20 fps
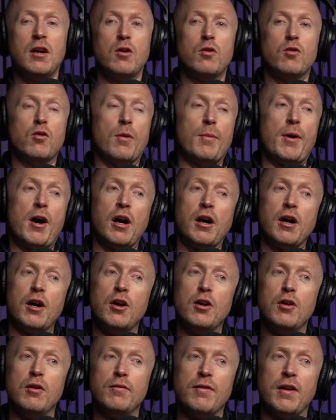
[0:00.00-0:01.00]
or I'm
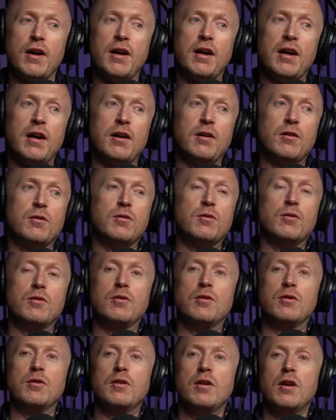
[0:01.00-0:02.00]
hungover
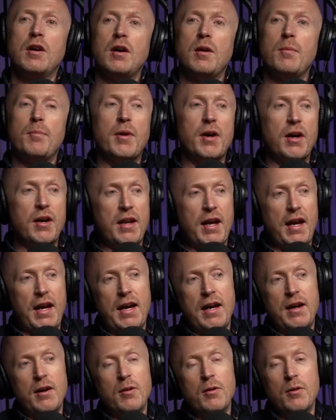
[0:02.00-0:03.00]
or burnt
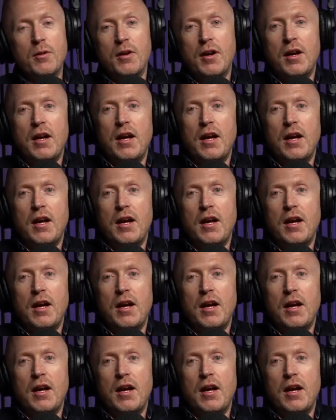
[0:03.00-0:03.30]
out,